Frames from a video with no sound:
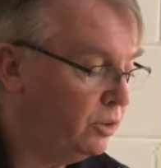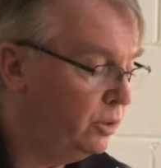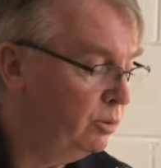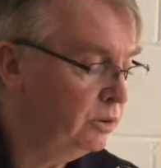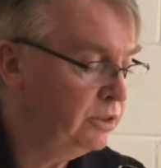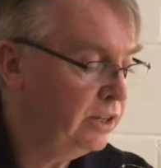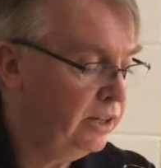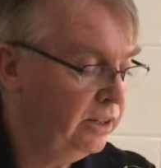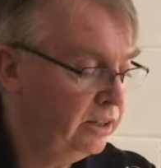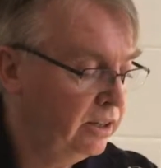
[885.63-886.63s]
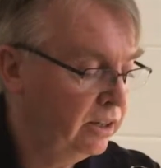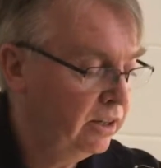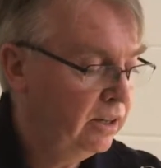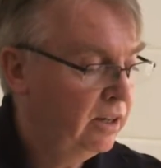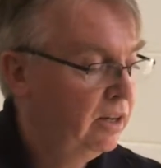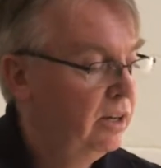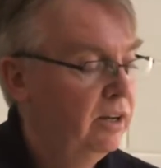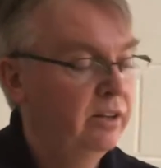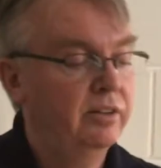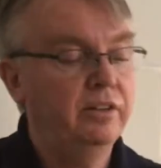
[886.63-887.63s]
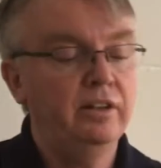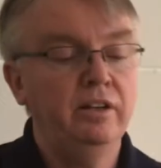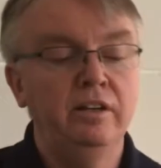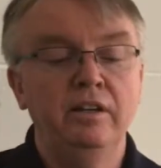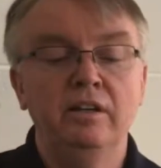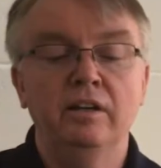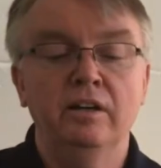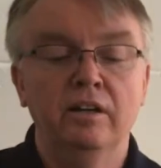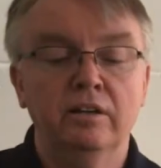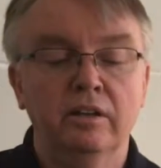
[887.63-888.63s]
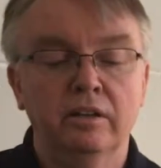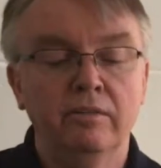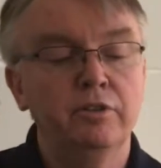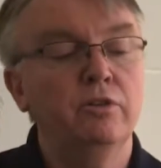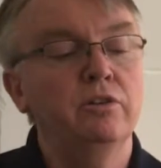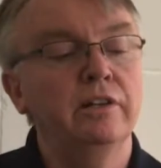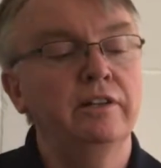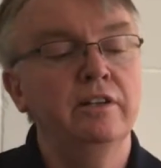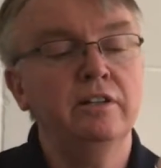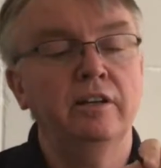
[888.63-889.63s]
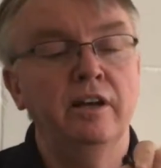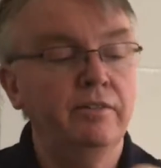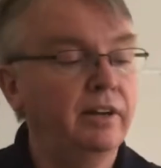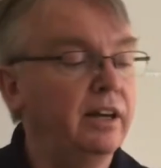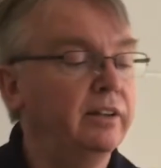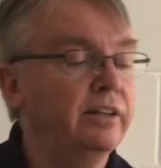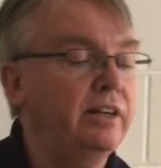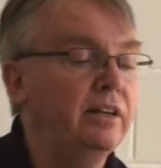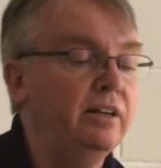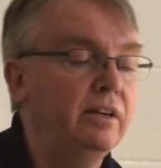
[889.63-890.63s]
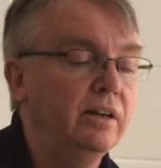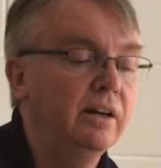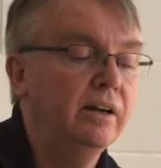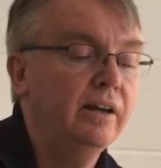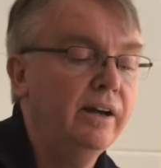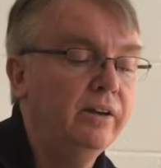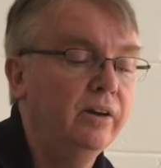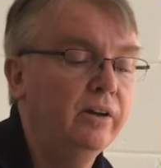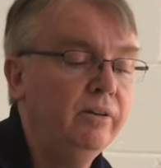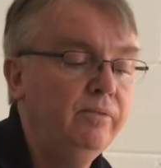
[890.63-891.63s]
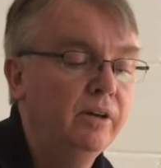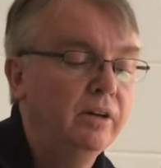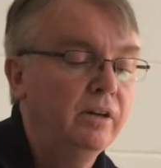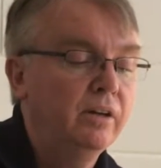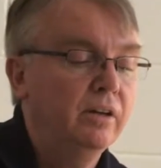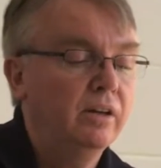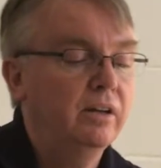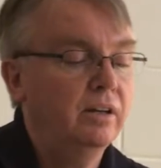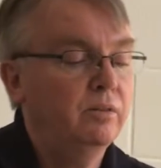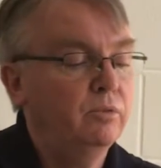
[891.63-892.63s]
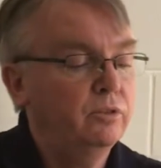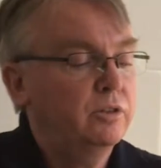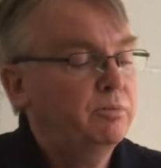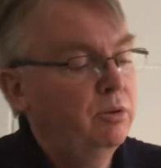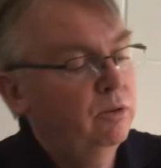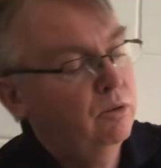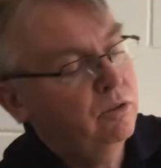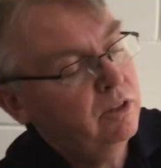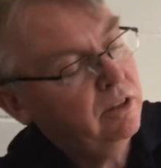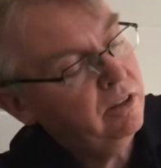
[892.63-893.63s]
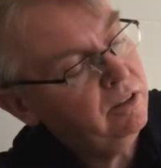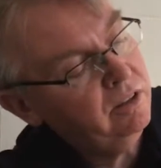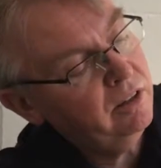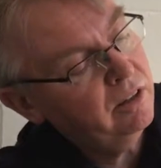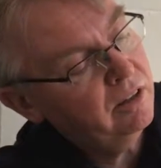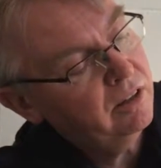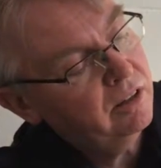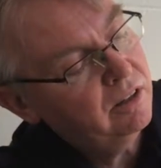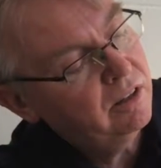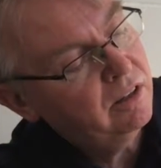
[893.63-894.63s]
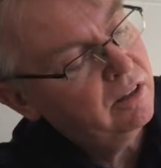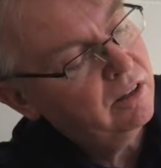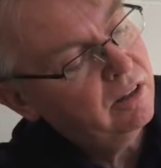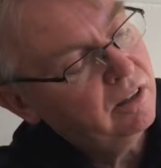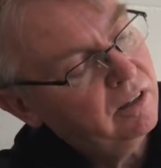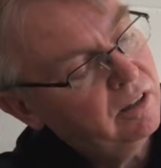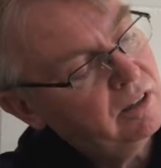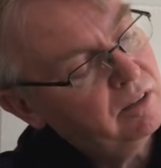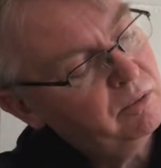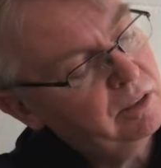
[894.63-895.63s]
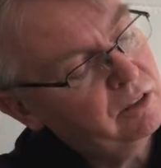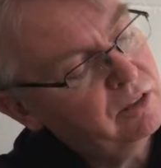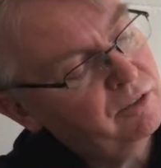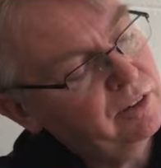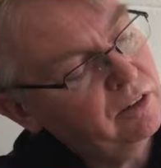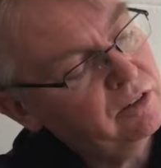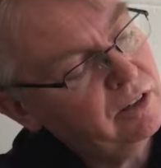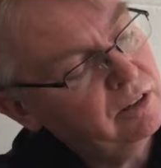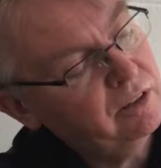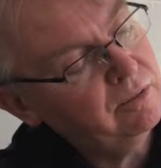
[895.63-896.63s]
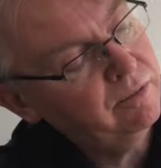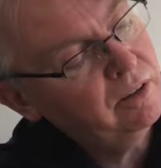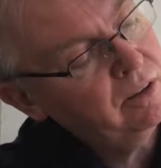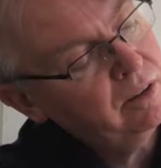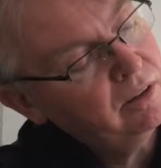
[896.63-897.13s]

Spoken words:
you will take the couple screws like this that have an Allen key head on them, and we'll just put those in, and we can just finger tighten them